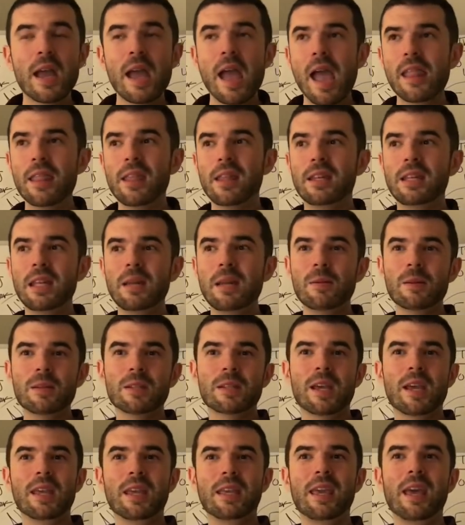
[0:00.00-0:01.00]
And the demon's
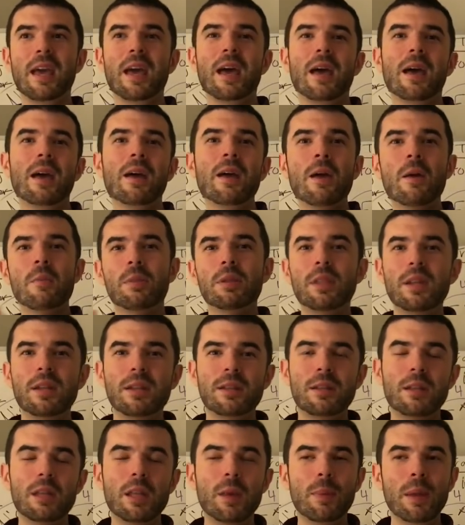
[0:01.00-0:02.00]
like, yeah, but
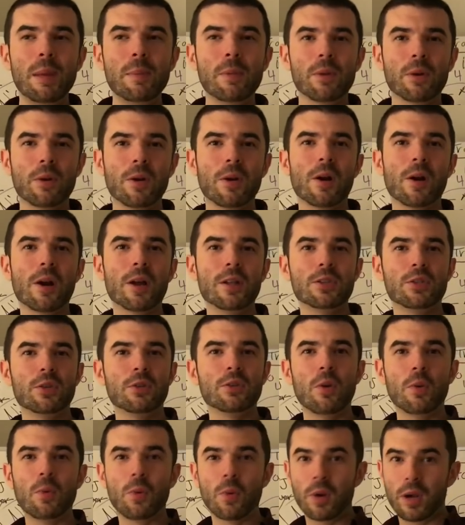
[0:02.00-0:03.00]
the the people are gone, so
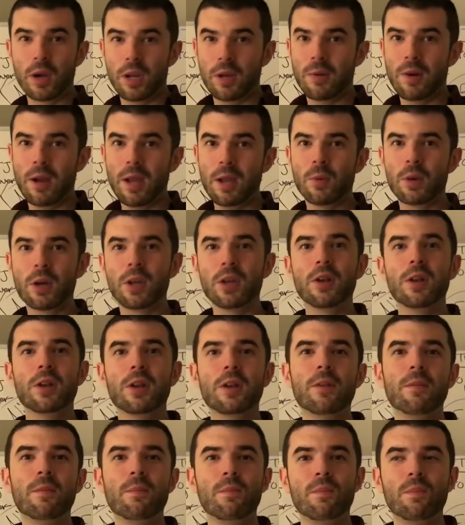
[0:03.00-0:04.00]
don't worry, right? We're good.